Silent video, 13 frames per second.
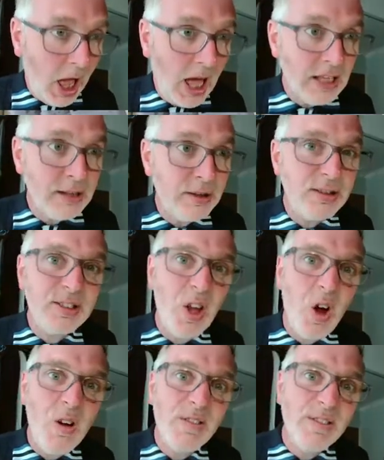and
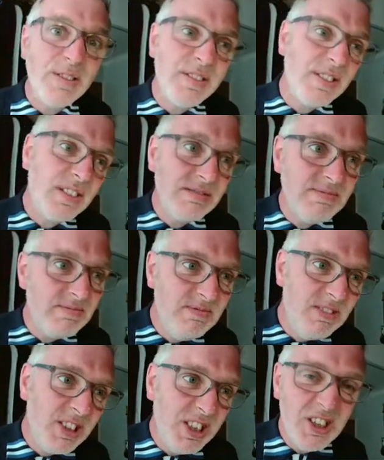stuff,
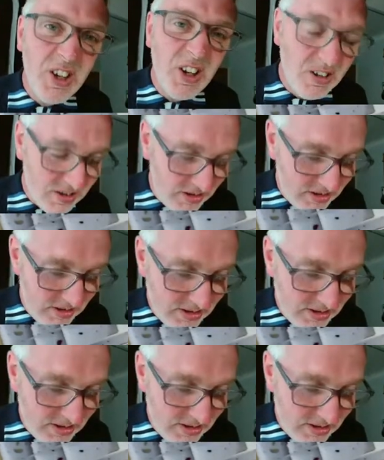mm, you know.